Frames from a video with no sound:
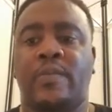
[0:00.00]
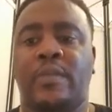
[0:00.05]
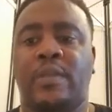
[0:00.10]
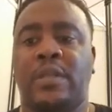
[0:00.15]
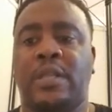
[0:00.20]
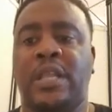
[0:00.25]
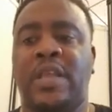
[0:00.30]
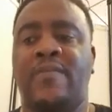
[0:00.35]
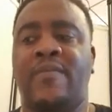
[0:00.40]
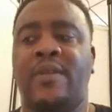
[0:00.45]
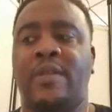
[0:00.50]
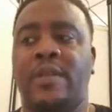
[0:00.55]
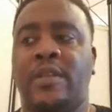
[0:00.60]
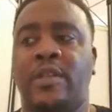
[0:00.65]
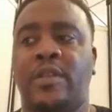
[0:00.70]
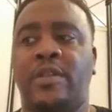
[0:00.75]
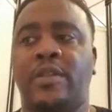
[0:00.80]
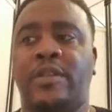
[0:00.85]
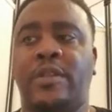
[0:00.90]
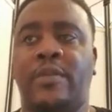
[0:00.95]
leaving
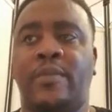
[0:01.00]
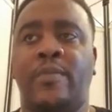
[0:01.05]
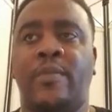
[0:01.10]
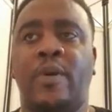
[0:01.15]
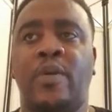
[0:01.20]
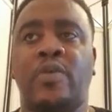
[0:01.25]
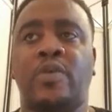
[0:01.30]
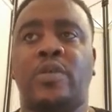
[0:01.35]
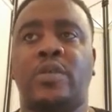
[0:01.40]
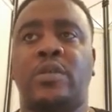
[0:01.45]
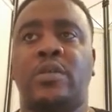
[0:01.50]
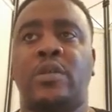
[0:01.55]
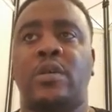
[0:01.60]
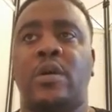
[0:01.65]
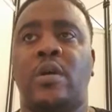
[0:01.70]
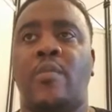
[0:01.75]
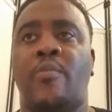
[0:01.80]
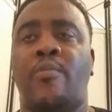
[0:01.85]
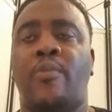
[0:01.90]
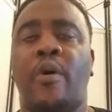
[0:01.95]
the most
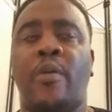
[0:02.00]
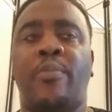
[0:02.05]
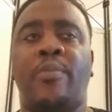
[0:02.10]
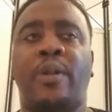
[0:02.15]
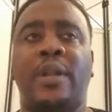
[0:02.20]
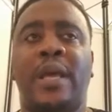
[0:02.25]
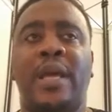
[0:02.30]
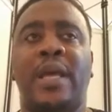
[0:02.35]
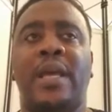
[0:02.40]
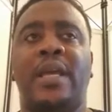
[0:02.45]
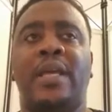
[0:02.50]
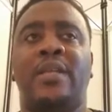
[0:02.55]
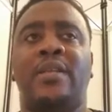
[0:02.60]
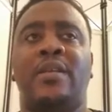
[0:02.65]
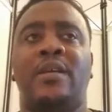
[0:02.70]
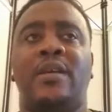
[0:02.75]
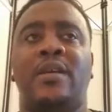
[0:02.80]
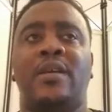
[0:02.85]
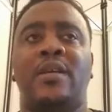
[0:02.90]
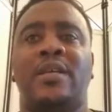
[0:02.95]
populated
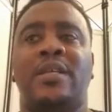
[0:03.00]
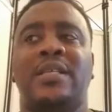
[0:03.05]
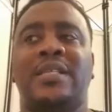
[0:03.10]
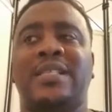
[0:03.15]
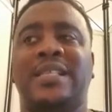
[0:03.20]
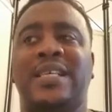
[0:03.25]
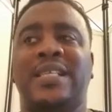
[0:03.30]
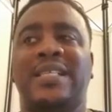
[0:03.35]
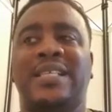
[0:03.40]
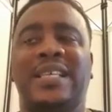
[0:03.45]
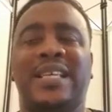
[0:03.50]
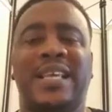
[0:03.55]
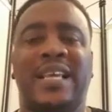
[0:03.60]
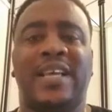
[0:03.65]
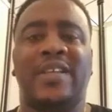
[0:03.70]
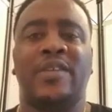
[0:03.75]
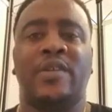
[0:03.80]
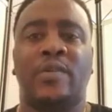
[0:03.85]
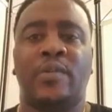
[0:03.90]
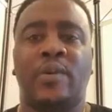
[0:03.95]
city
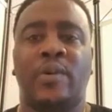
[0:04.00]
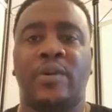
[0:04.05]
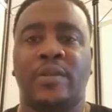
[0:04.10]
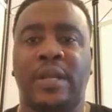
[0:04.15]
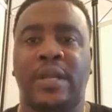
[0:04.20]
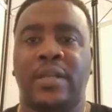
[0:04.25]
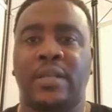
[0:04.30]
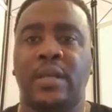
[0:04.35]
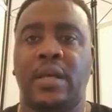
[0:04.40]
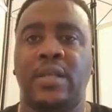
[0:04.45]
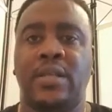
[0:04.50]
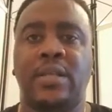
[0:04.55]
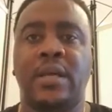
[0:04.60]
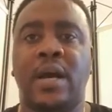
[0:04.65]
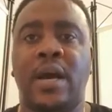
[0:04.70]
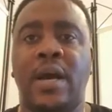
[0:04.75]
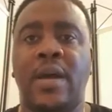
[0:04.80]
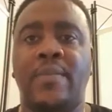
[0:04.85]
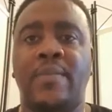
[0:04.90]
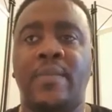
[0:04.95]
in the world at that
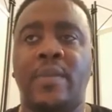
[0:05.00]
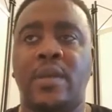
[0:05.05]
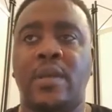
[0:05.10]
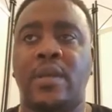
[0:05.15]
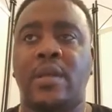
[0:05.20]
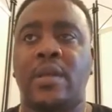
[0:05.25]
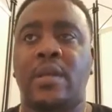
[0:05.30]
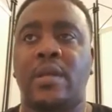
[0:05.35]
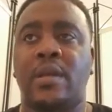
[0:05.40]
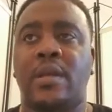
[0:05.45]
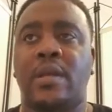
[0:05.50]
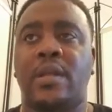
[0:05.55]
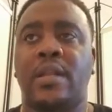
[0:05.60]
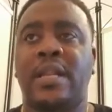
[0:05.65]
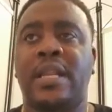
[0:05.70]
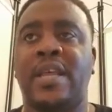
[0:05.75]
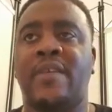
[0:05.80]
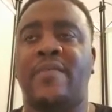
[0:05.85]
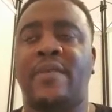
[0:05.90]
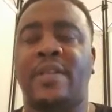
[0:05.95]
time,
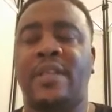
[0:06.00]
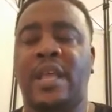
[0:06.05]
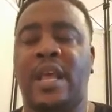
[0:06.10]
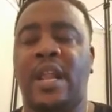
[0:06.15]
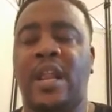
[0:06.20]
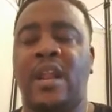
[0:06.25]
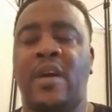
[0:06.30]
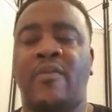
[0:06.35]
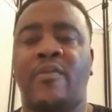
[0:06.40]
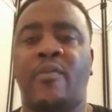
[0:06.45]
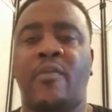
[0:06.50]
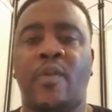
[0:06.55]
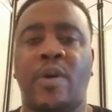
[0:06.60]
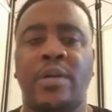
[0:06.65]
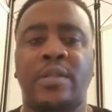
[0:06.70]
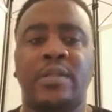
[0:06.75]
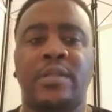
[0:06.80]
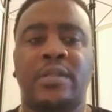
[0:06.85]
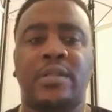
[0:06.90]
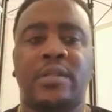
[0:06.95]
leaving their loved
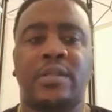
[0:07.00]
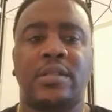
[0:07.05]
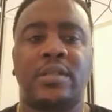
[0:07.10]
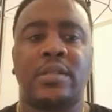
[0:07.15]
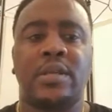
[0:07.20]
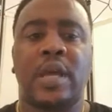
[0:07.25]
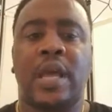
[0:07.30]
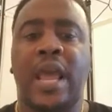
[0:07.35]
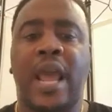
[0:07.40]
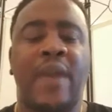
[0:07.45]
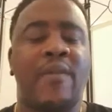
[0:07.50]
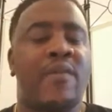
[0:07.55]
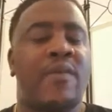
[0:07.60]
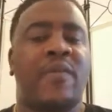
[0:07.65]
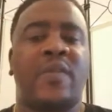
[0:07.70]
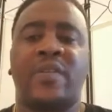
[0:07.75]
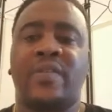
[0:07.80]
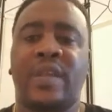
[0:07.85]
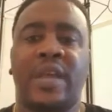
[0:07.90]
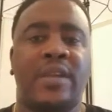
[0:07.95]
ones,
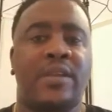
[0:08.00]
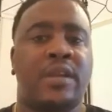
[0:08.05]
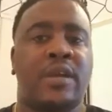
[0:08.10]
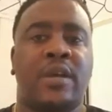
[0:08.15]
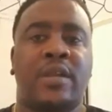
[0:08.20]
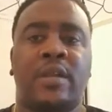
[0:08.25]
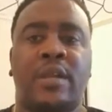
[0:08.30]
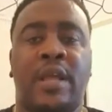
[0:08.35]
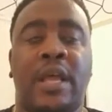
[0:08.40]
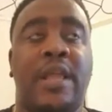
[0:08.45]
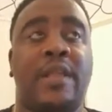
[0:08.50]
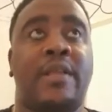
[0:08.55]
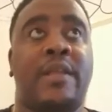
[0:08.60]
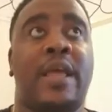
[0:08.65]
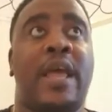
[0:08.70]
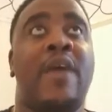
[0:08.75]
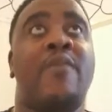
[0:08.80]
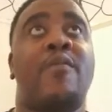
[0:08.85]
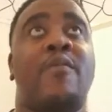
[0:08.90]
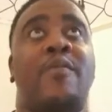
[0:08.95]
everything they did,
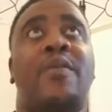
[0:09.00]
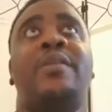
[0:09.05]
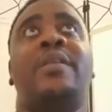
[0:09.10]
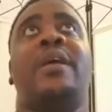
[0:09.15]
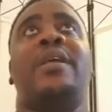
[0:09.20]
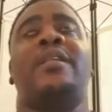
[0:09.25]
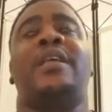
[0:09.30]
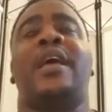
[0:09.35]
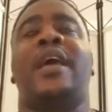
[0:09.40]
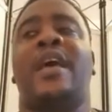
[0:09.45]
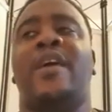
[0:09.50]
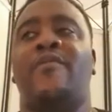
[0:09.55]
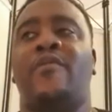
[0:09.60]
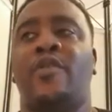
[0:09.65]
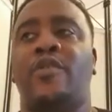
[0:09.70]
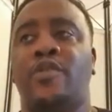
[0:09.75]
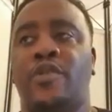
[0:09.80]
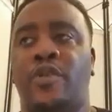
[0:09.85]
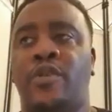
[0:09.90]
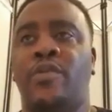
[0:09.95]
everything that they
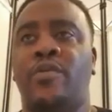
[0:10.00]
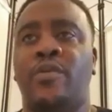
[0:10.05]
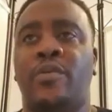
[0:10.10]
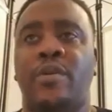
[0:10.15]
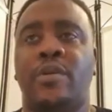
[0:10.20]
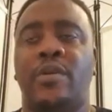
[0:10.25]
ever knew,